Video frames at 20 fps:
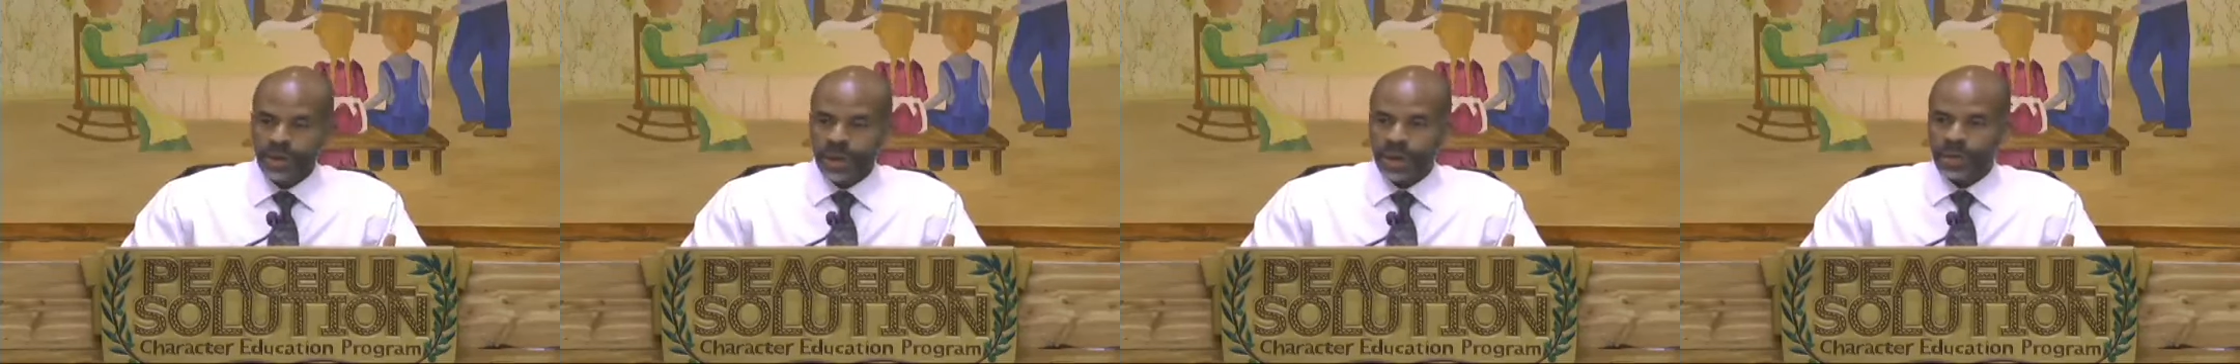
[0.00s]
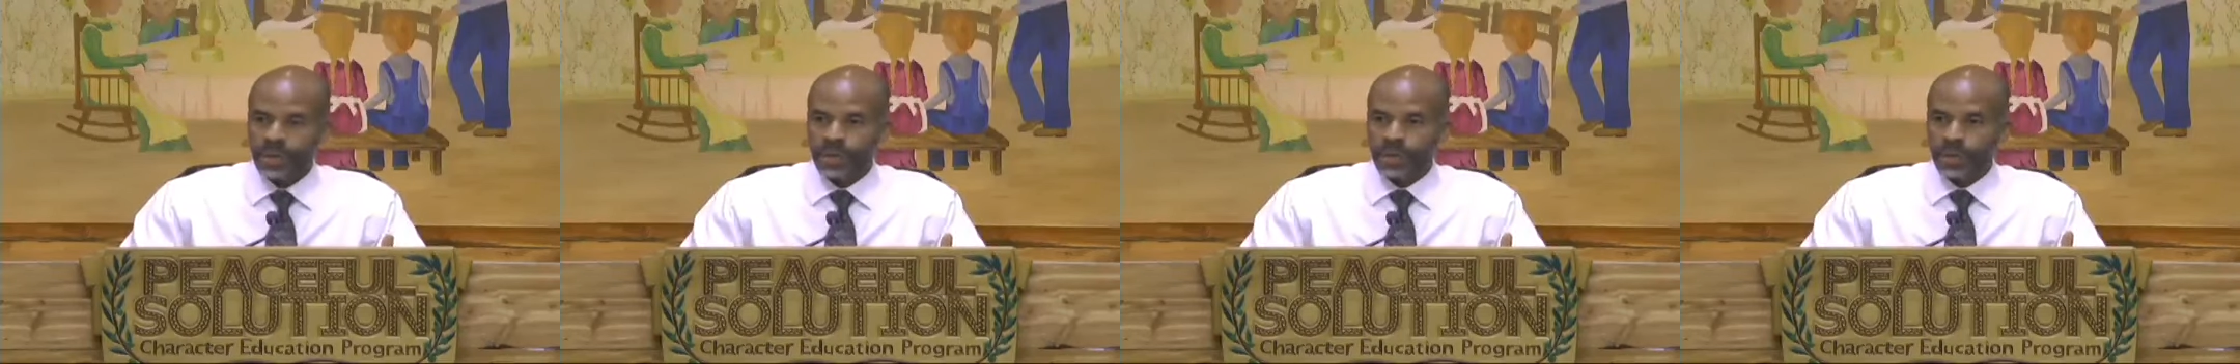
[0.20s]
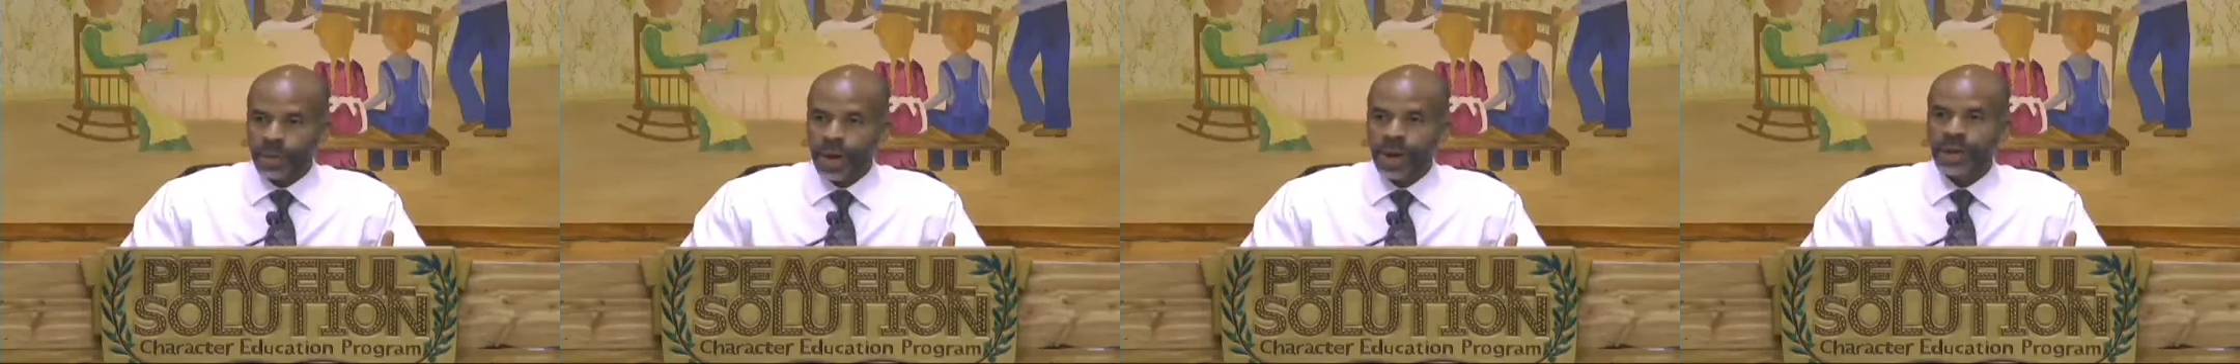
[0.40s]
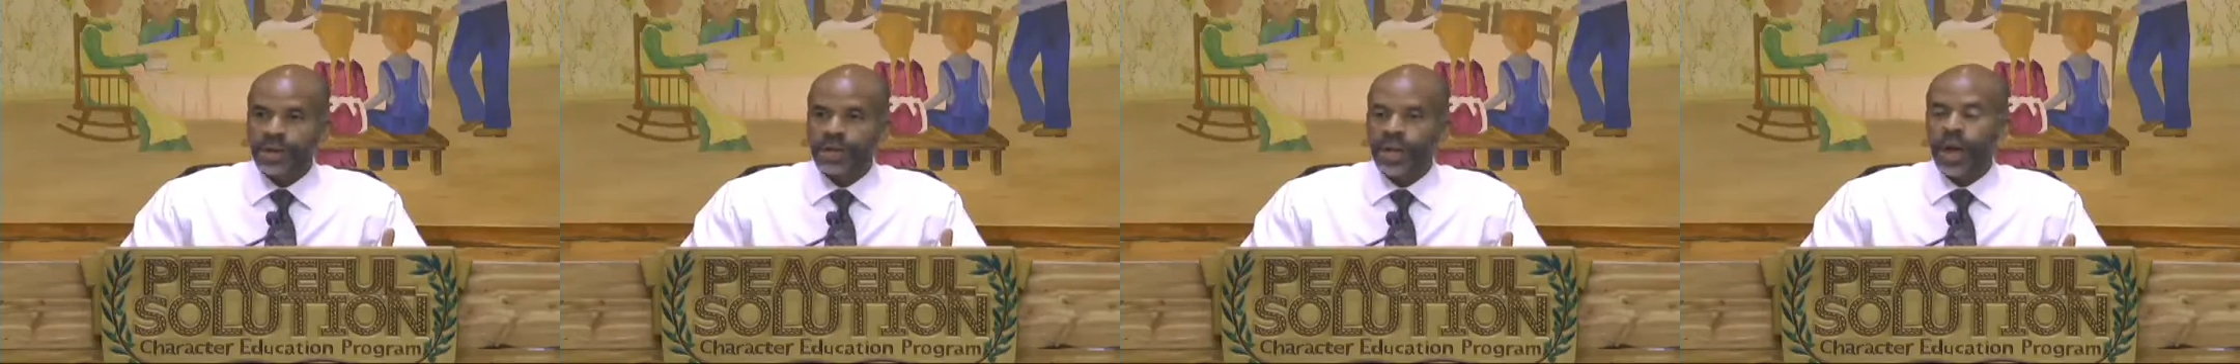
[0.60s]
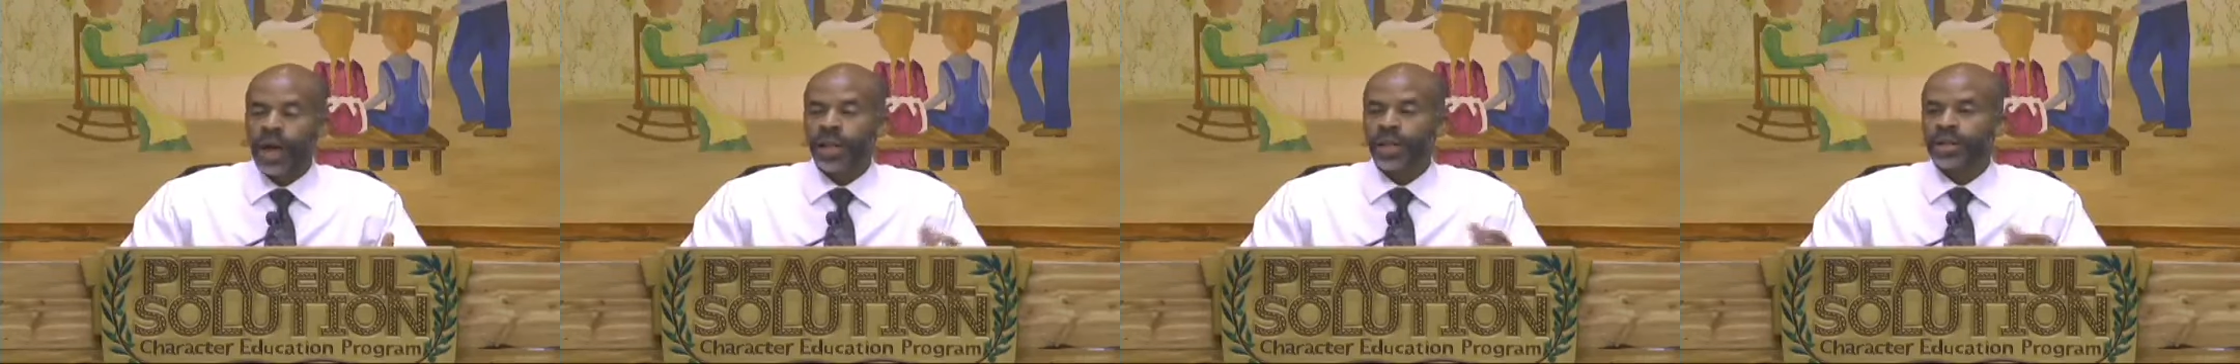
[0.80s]
right, the right
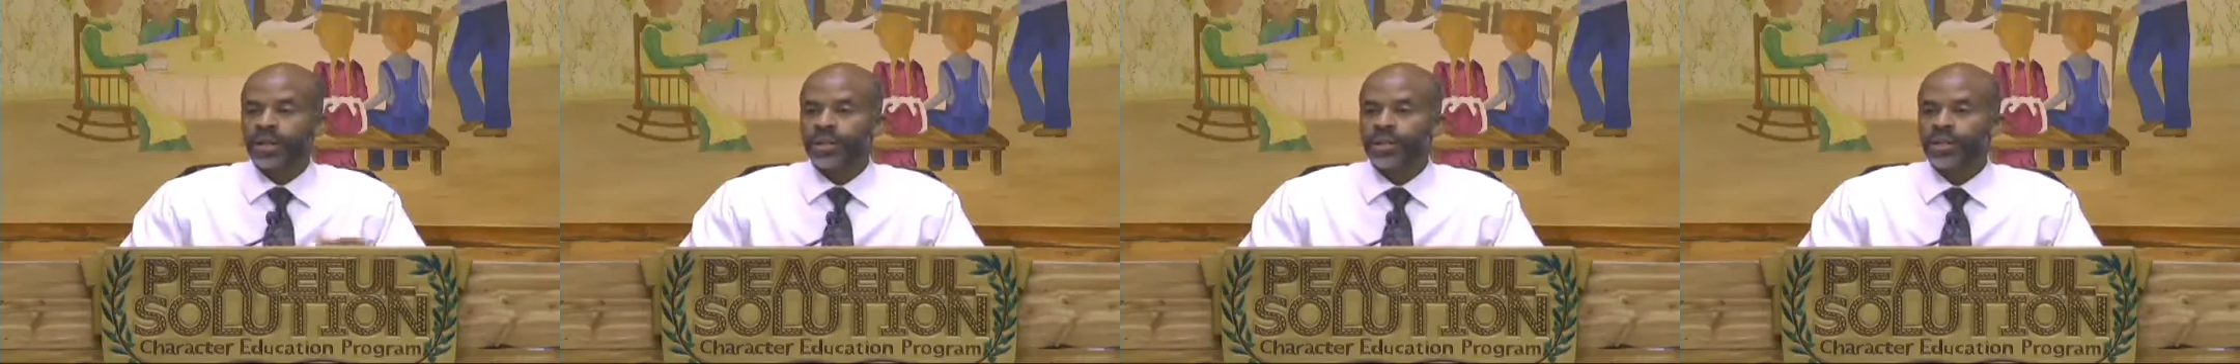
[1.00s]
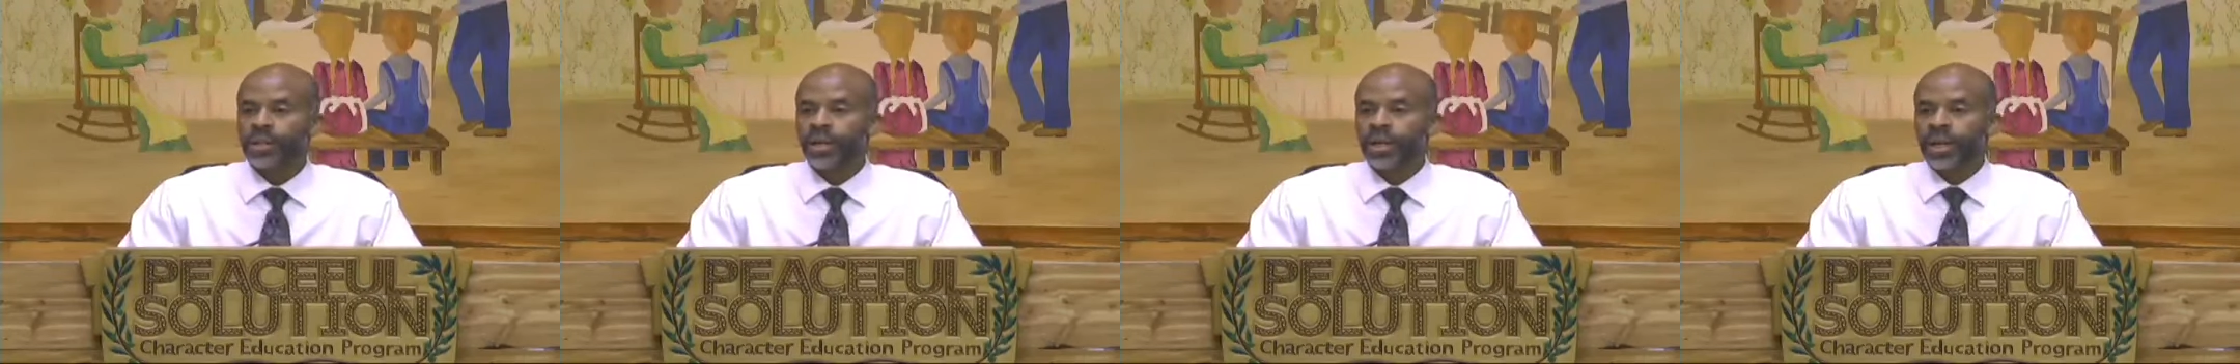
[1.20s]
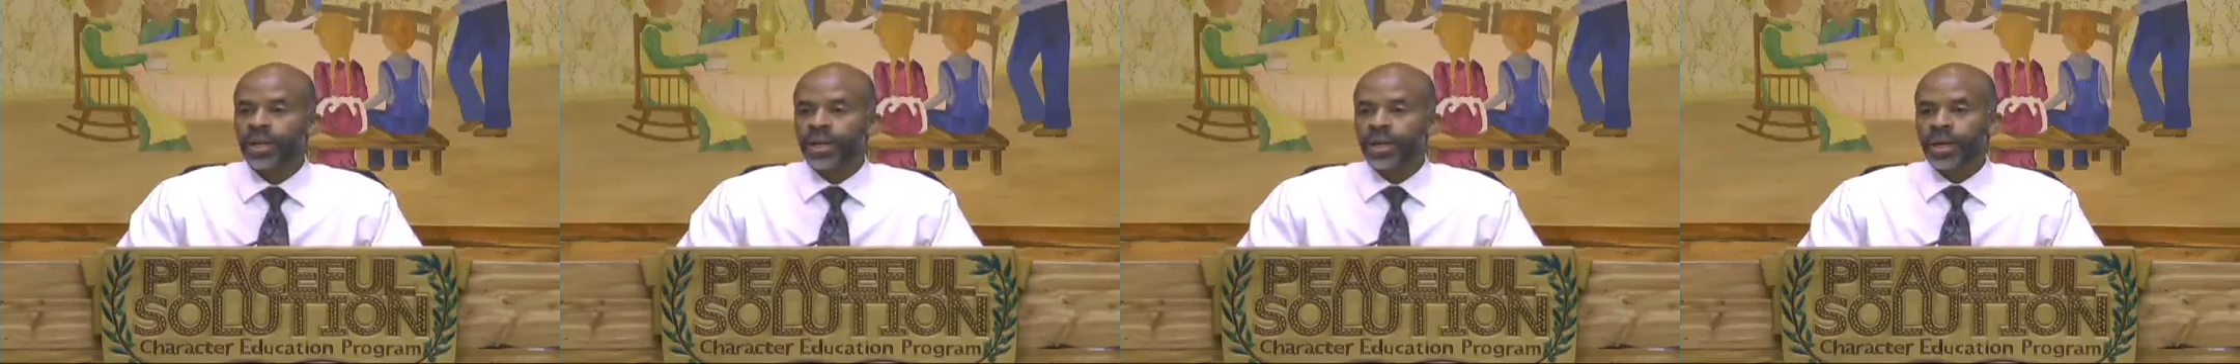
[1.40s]
knowledge,